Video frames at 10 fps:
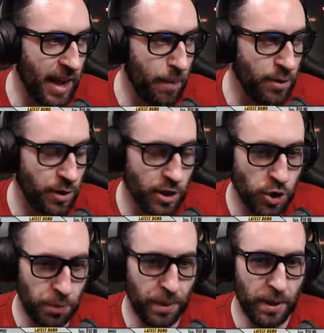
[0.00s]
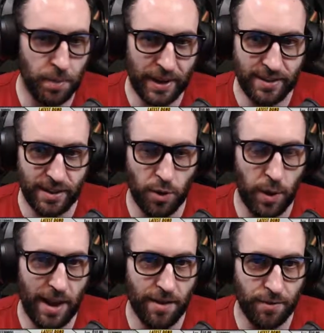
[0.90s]
opportunity to jump in because I don't
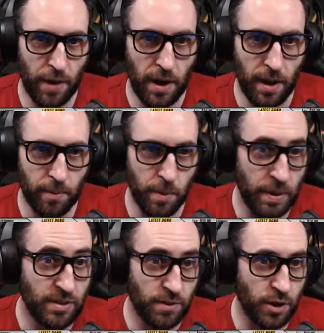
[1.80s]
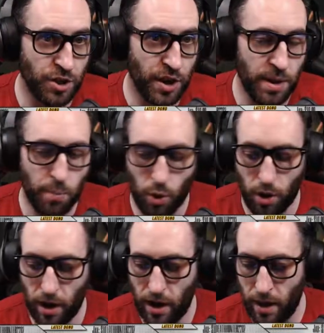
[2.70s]
have the PC version
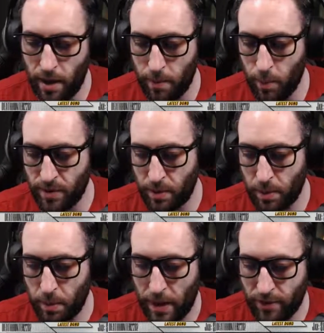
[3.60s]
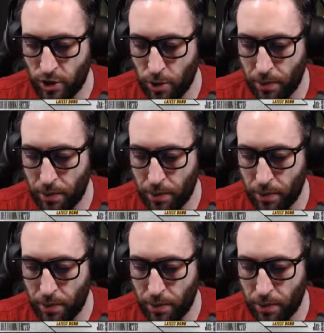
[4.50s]
anymore. It's something we might have to jump